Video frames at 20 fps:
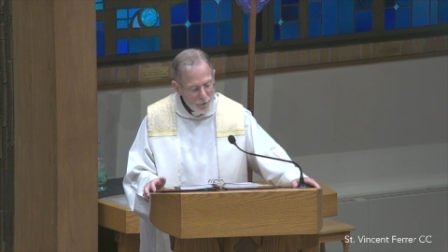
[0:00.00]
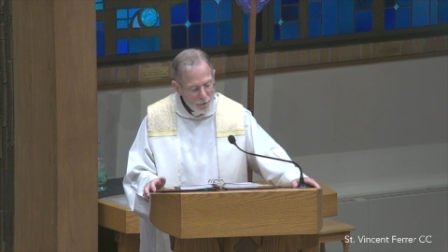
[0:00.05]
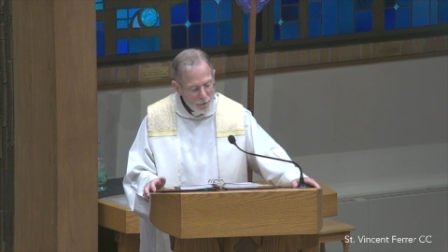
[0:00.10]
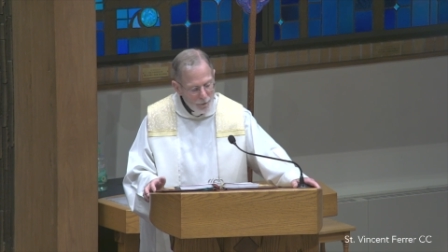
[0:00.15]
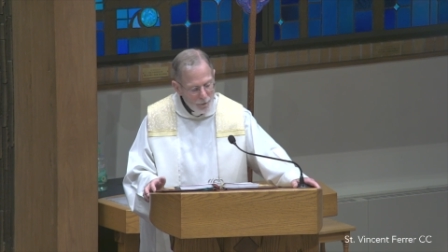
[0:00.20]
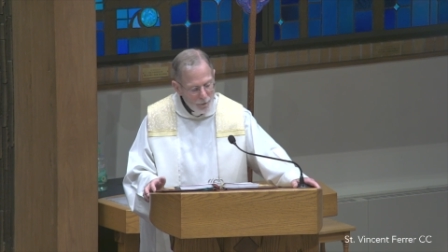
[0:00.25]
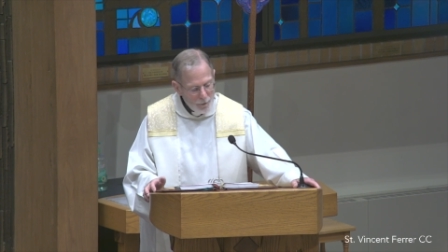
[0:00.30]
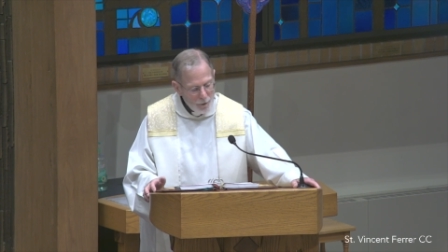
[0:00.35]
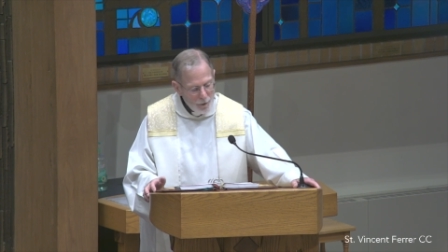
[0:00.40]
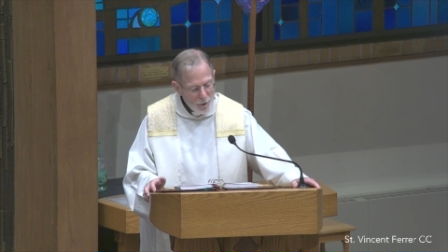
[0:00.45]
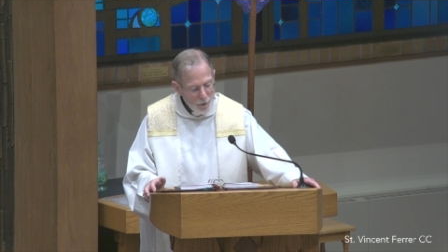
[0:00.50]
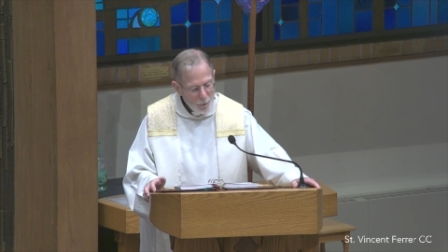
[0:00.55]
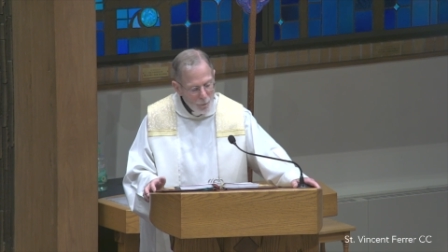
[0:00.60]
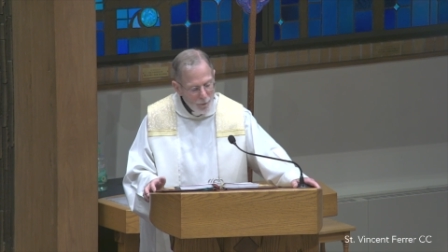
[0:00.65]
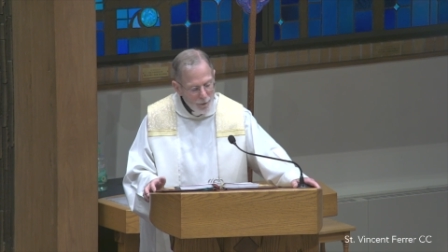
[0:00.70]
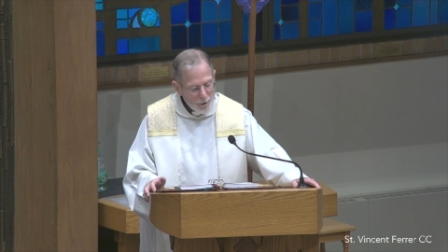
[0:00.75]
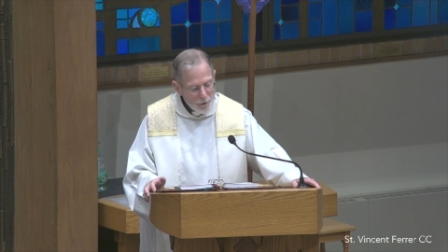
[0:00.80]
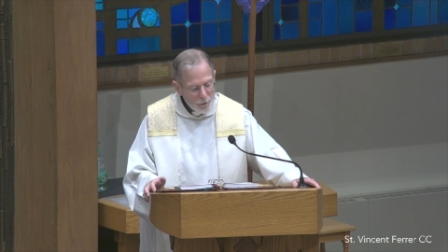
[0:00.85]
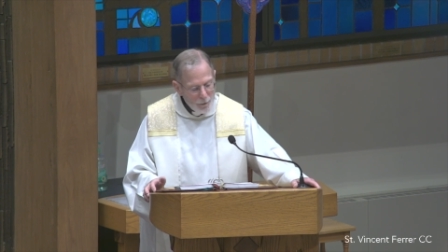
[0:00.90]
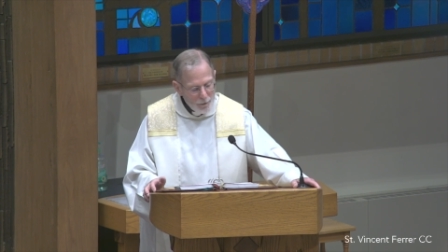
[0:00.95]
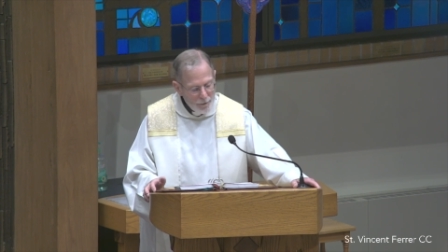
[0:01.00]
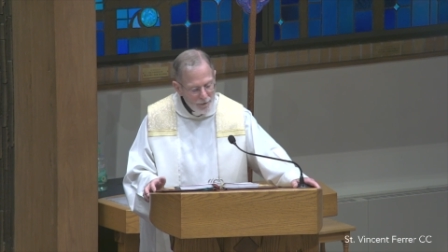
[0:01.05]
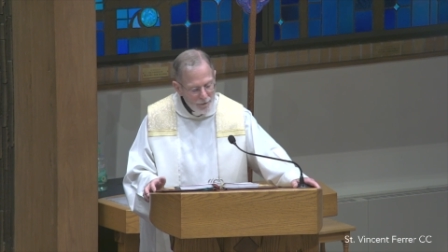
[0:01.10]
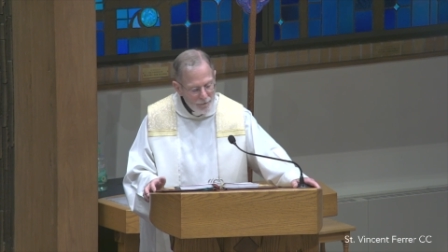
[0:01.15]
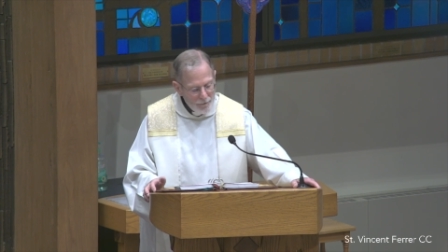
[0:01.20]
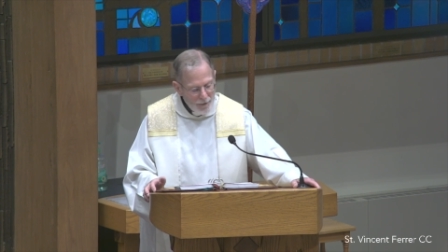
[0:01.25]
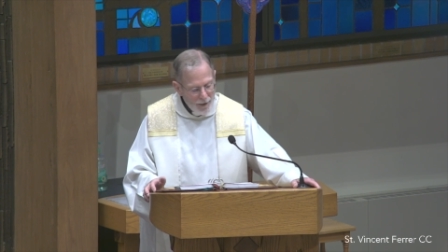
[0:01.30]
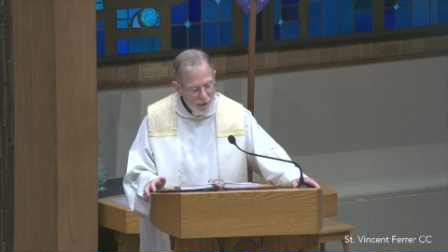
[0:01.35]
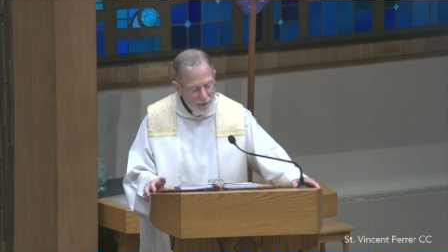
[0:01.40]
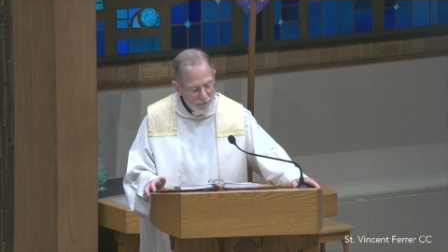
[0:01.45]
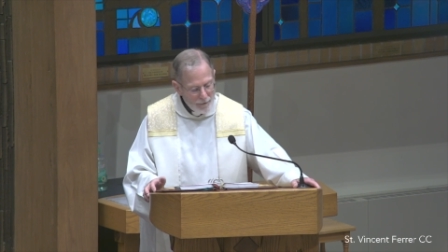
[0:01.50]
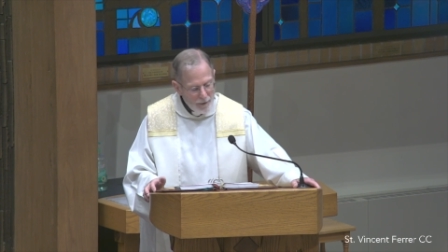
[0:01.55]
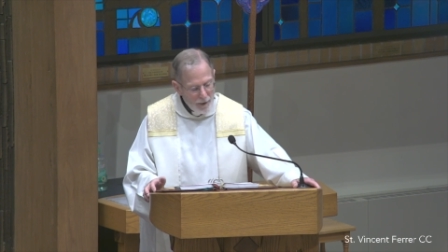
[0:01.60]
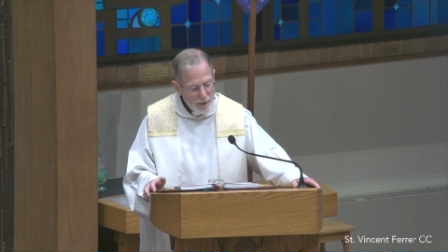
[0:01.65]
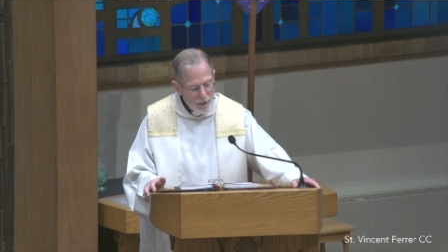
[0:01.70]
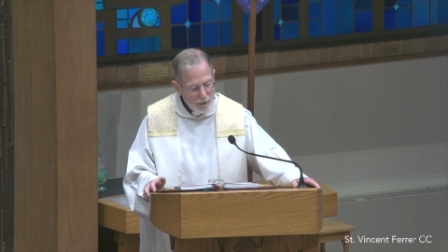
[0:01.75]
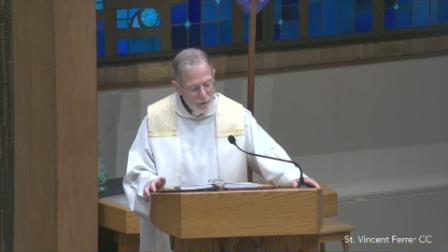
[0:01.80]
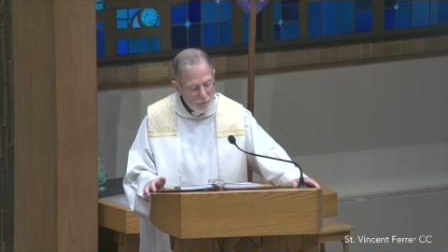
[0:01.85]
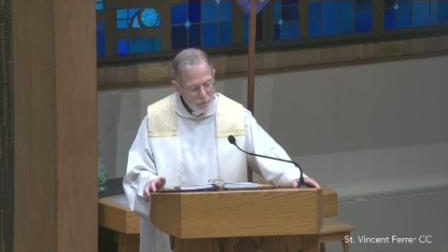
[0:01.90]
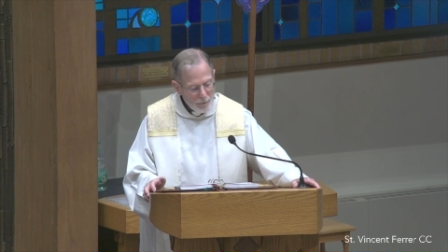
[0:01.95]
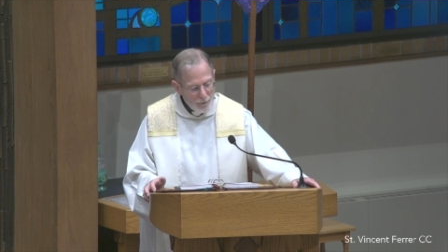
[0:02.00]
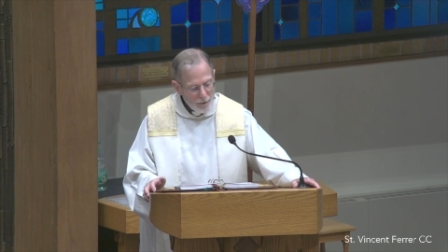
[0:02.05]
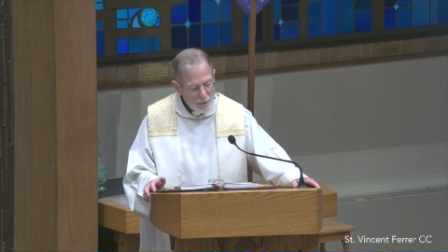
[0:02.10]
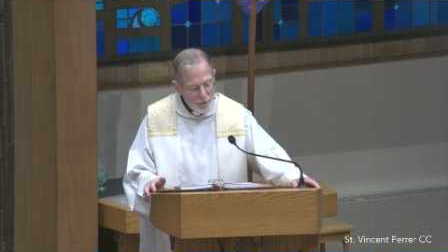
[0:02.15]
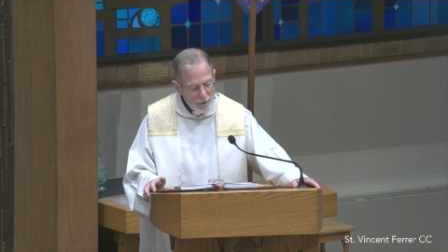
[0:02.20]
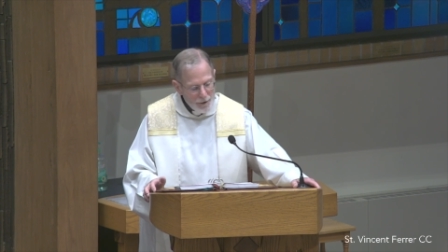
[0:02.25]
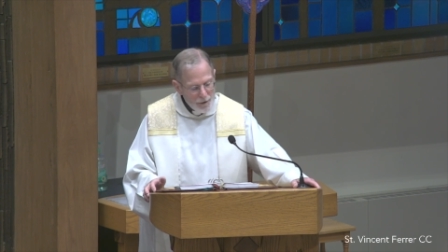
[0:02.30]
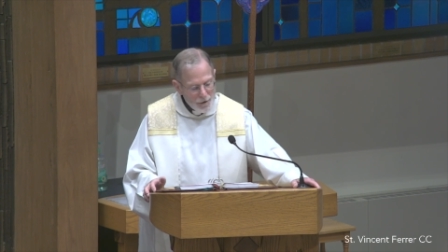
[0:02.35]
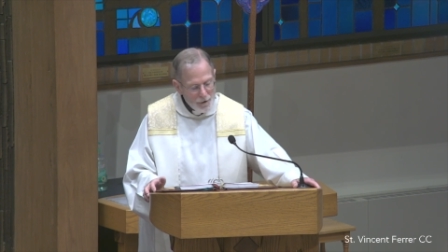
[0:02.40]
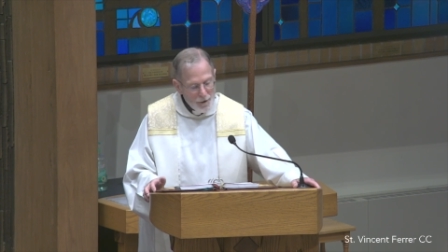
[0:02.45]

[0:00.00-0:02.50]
you, when you leave that town,